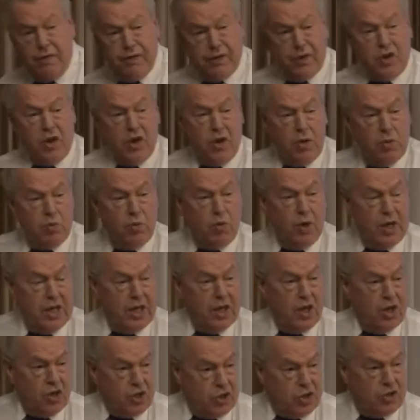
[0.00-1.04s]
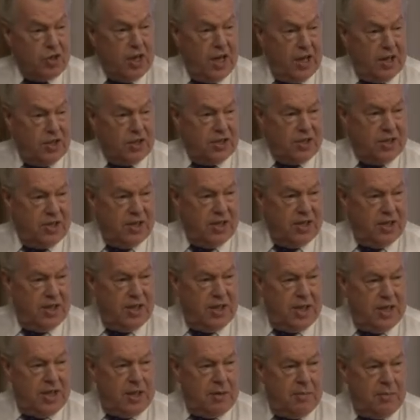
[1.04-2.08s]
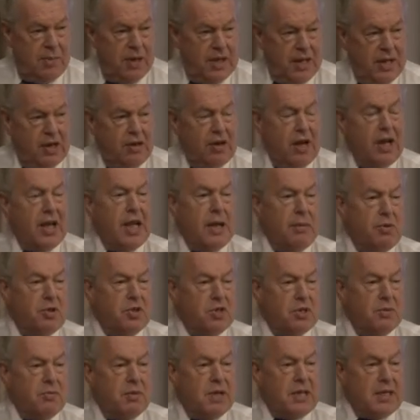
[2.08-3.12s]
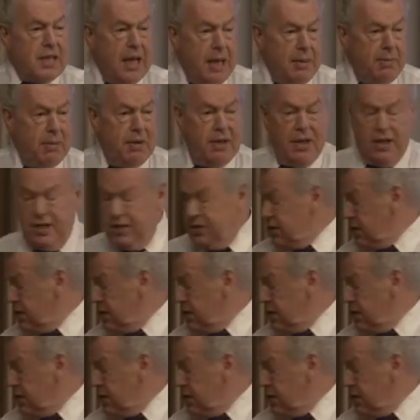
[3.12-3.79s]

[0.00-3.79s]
forgotten why they got stressed, but they're unable to metabolize